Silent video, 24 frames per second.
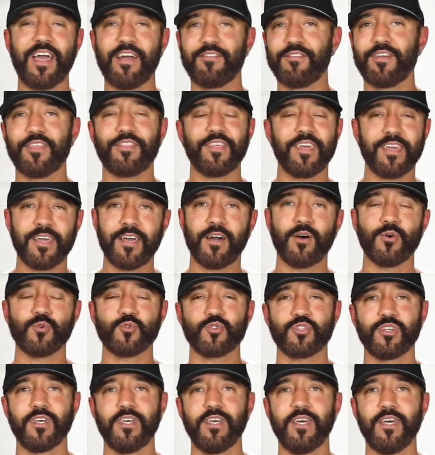everything
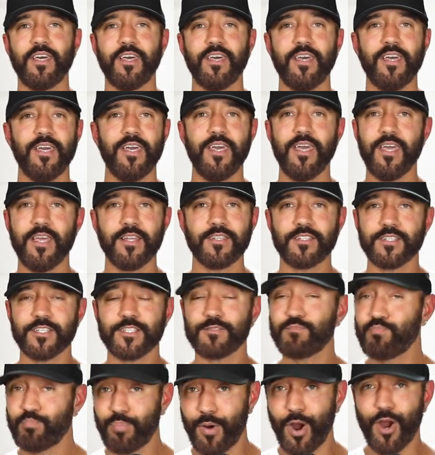else. It
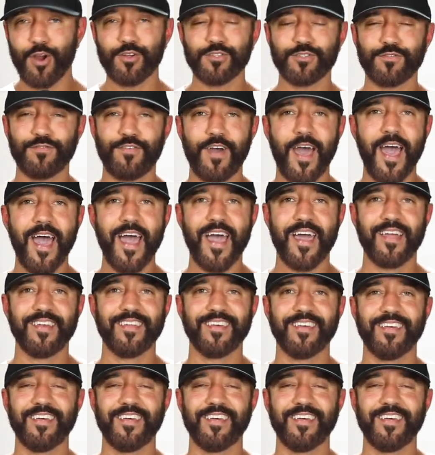just burns fat.